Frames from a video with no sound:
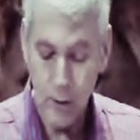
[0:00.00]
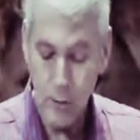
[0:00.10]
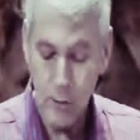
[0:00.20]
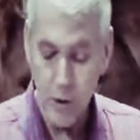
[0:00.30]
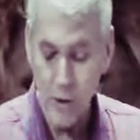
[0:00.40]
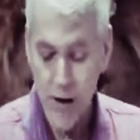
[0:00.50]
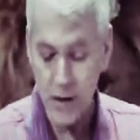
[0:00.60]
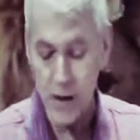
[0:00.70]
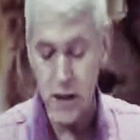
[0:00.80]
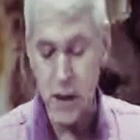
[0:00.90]
People have
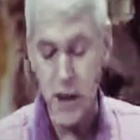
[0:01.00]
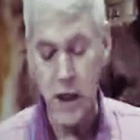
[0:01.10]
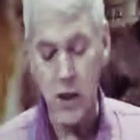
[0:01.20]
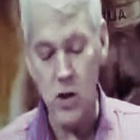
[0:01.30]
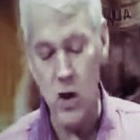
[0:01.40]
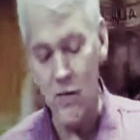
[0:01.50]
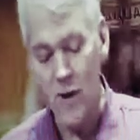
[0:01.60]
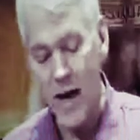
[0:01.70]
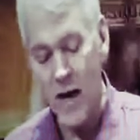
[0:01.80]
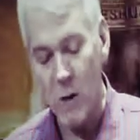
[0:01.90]
asked, can you give
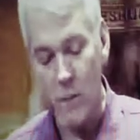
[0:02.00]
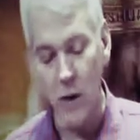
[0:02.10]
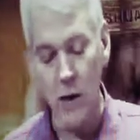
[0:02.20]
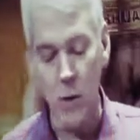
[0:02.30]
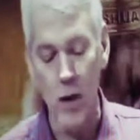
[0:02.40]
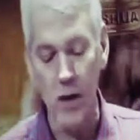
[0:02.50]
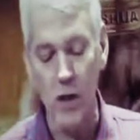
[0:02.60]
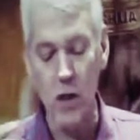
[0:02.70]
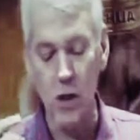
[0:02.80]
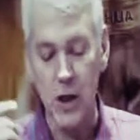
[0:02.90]
me help on the
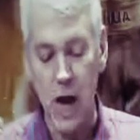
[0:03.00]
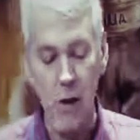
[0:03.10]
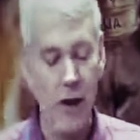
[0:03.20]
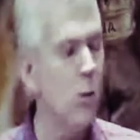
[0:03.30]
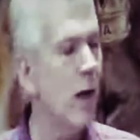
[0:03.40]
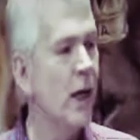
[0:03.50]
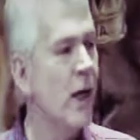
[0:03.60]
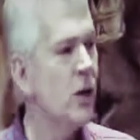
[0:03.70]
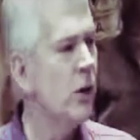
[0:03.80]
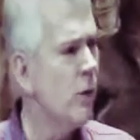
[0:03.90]
recognition, how I can
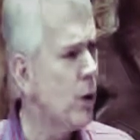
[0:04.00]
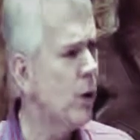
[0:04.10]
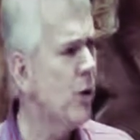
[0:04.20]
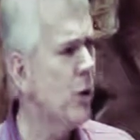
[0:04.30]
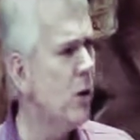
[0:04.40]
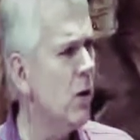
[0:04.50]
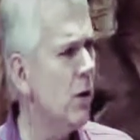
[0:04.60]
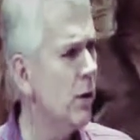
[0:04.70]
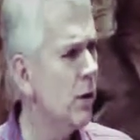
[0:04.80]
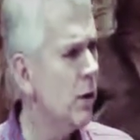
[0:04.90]
recognize the voice of the Lord?